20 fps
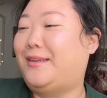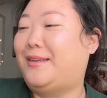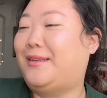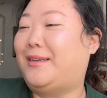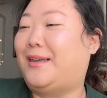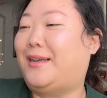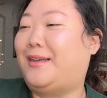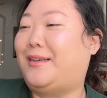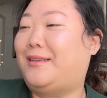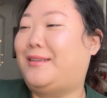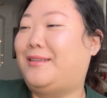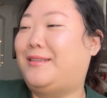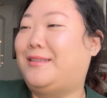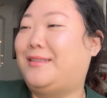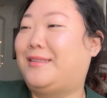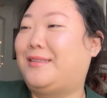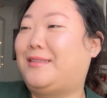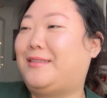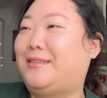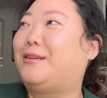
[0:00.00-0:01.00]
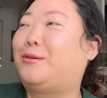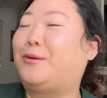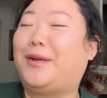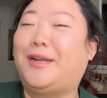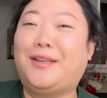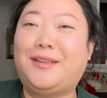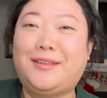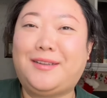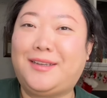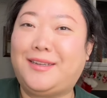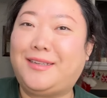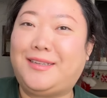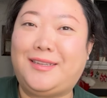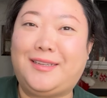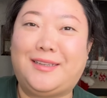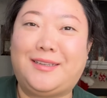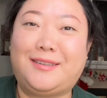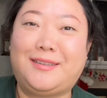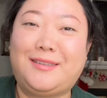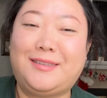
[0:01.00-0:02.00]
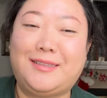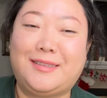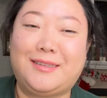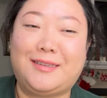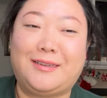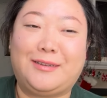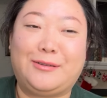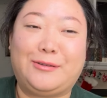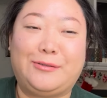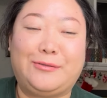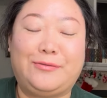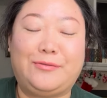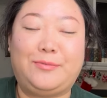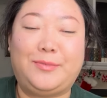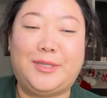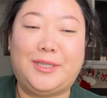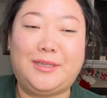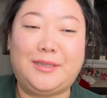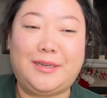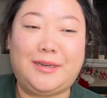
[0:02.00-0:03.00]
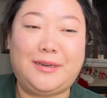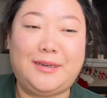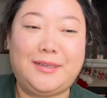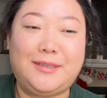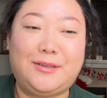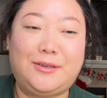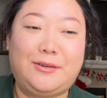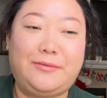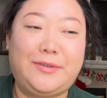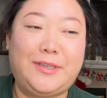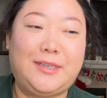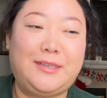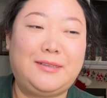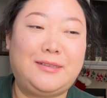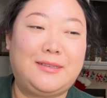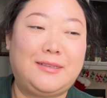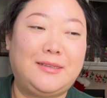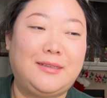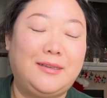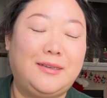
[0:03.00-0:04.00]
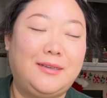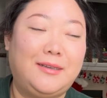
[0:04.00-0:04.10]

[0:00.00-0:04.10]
has grand ideas of military service.